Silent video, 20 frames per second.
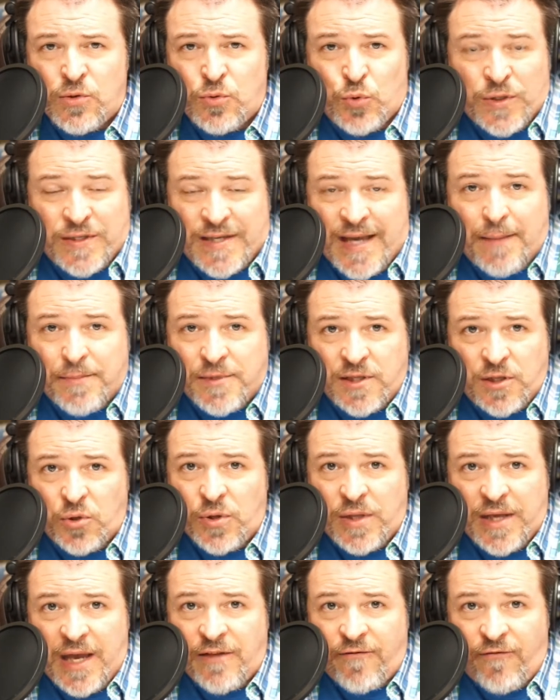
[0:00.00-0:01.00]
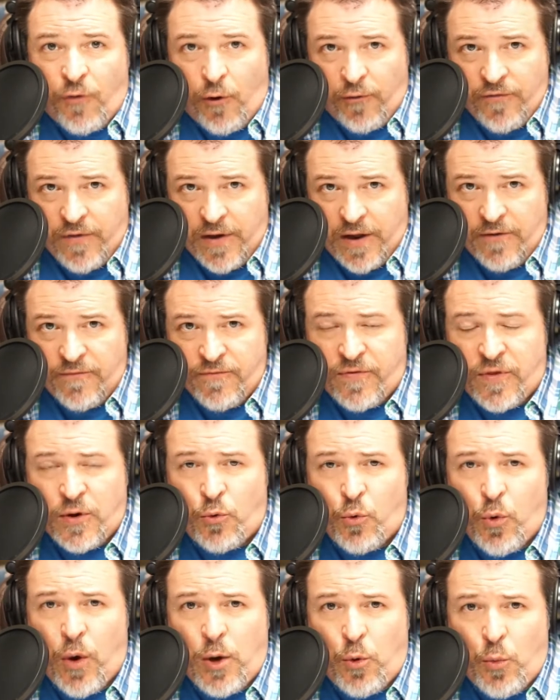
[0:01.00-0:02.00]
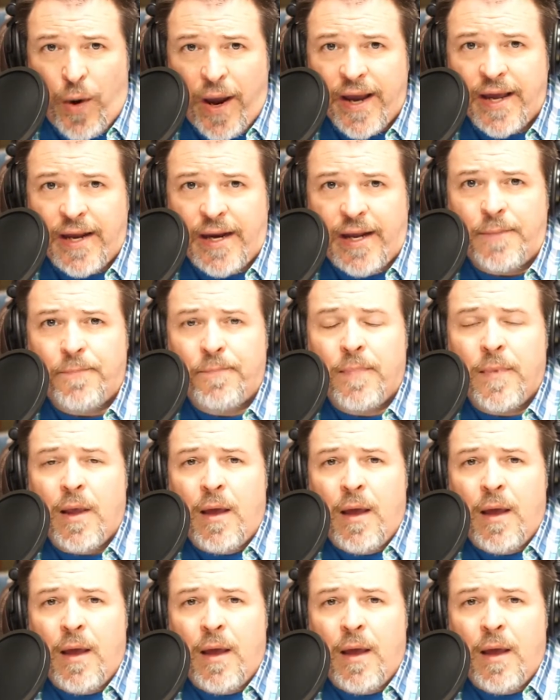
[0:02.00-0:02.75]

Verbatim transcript: was absolutely at the forefront of the Great Awakening.